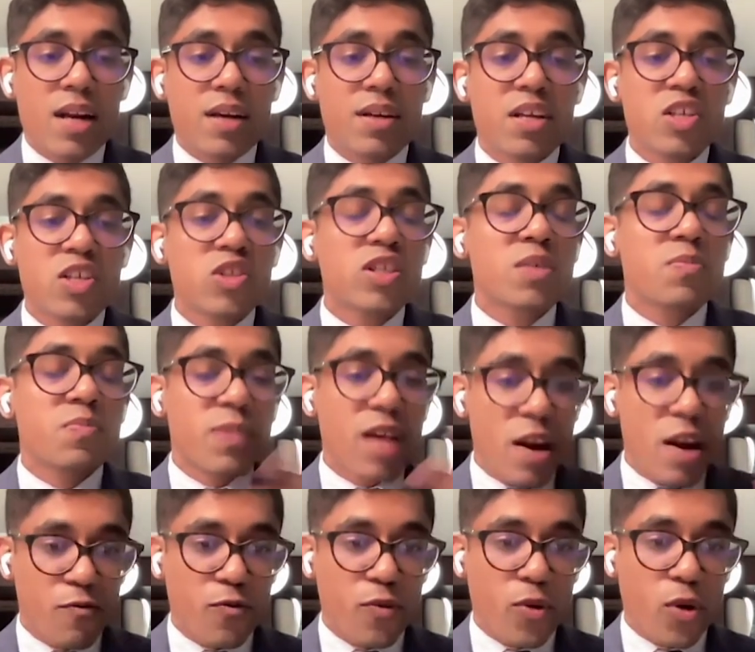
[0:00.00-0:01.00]
Digital
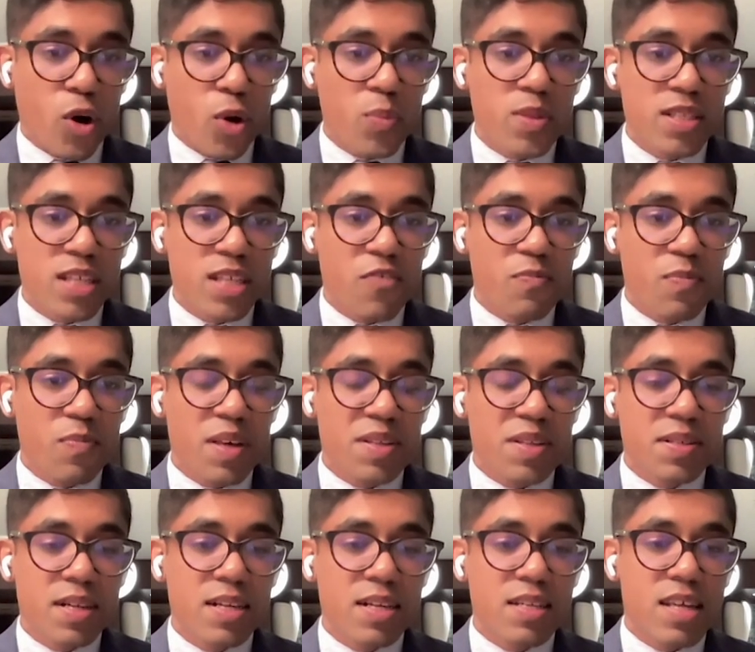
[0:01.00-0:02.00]
platforms have
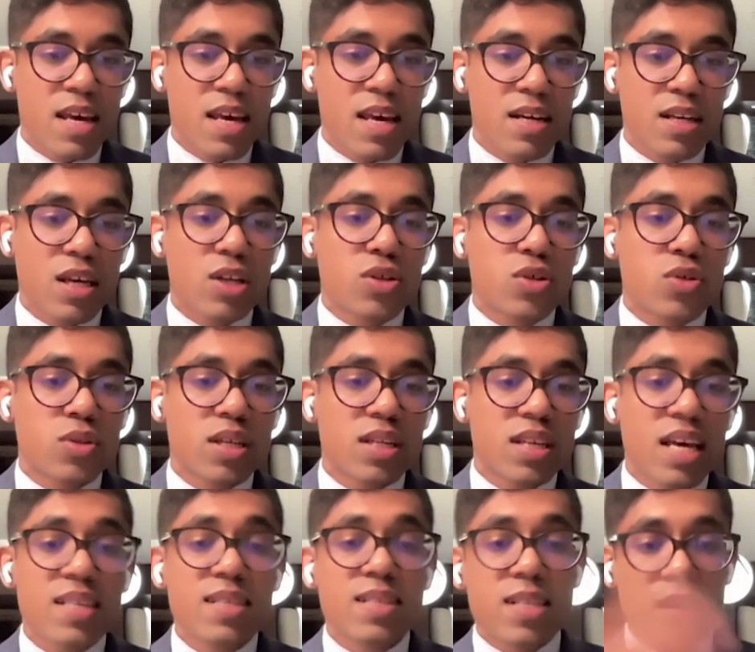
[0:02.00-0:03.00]
basically taken it to the
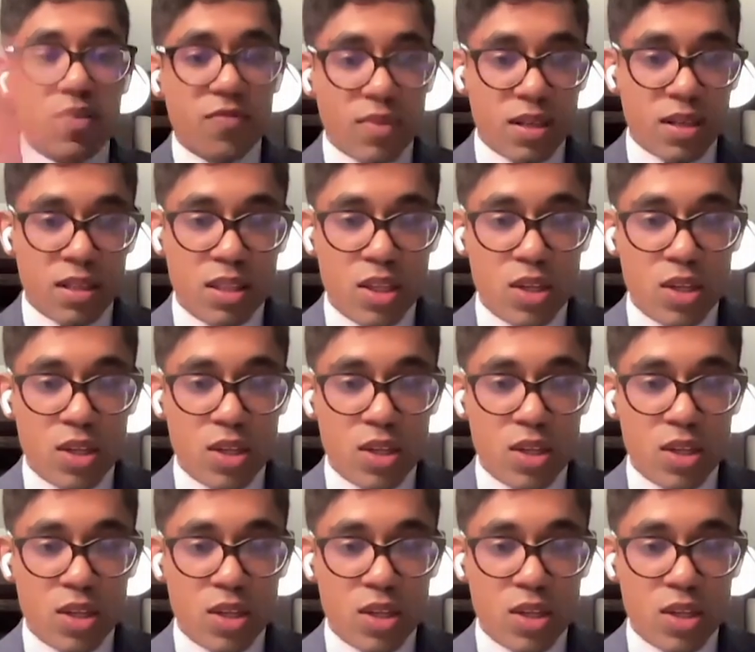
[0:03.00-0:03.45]
next level.